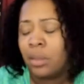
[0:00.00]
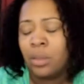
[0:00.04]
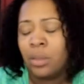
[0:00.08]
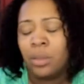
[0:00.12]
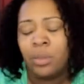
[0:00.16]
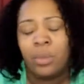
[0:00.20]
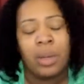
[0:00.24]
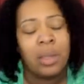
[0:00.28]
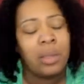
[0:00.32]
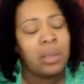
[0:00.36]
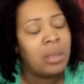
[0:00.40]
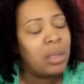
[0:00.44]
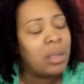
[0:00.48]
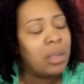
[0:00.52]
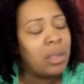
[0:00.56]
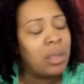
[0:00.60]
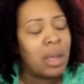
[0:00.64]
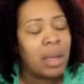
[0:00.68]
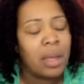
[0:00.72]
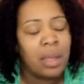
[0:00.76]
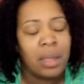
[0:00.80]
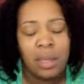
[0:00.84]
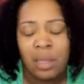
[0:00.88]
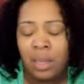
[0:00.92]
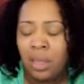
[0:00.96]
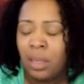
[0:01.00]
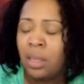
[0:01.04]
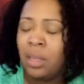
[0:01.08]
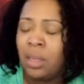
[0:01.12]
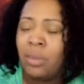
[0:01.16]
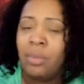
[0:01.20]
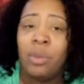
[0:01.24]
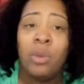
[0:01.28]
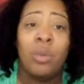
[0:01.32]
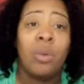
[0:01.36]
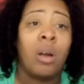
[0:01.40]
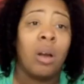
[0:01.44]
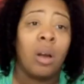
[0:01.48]
naive.
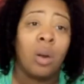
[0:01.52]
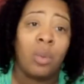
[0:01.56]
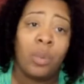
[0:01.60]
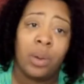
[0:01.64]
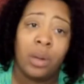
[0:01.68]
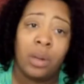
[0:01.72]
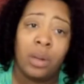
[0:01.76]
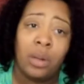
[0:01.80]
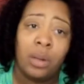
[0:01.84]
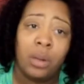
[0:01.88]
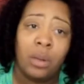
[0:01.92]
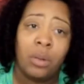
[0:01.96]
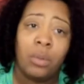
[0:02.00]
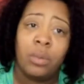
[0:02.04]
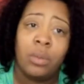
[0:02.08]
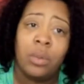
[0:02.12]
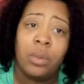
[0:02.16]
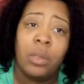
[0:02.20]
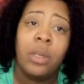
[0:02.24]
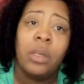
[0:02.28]
You already know.